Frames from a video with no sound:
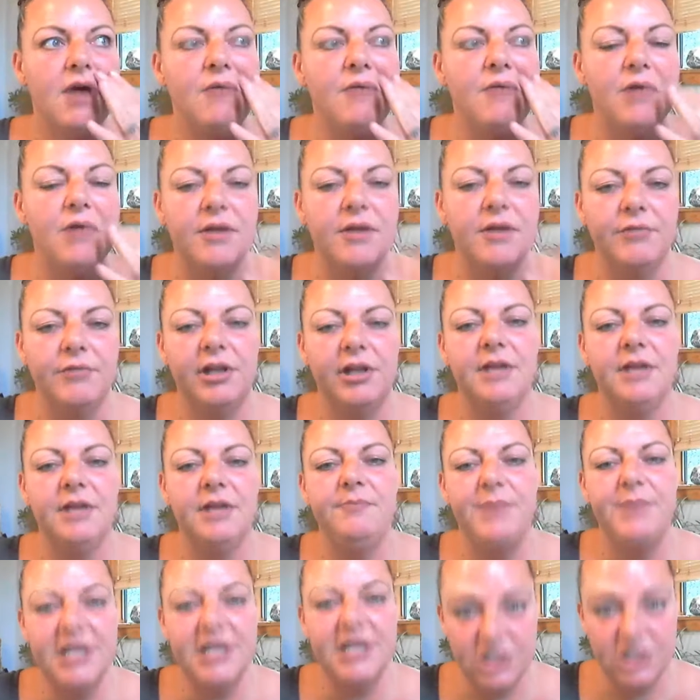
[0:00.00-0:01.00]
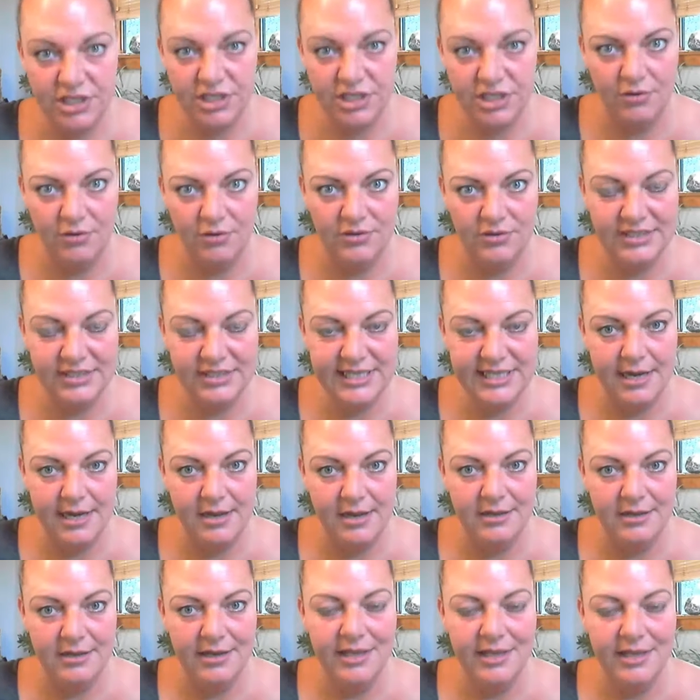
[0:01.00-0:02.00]
I want to really pitch the
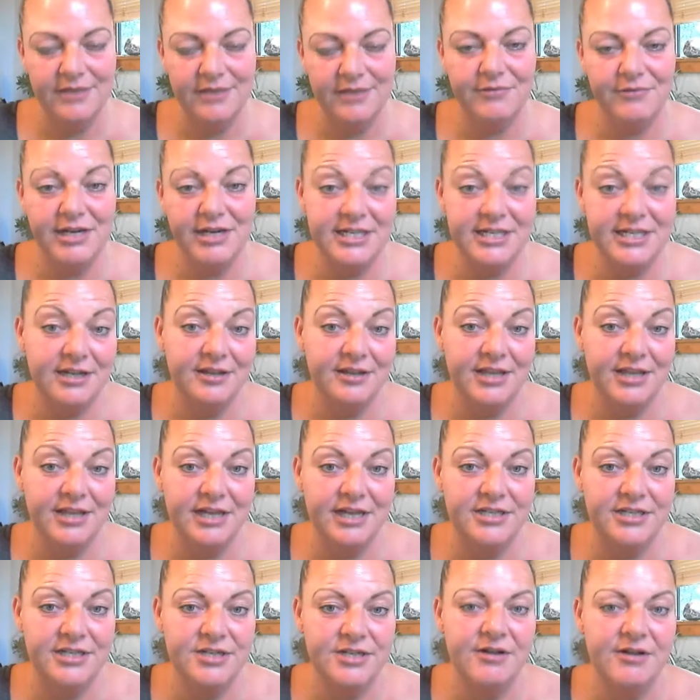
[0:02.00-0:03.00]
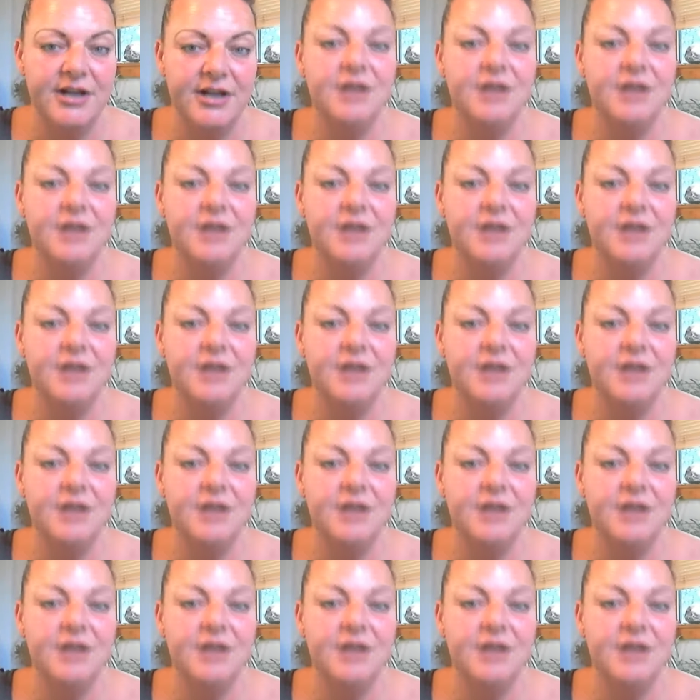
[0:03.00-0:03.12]
wholesale and the retail thing to.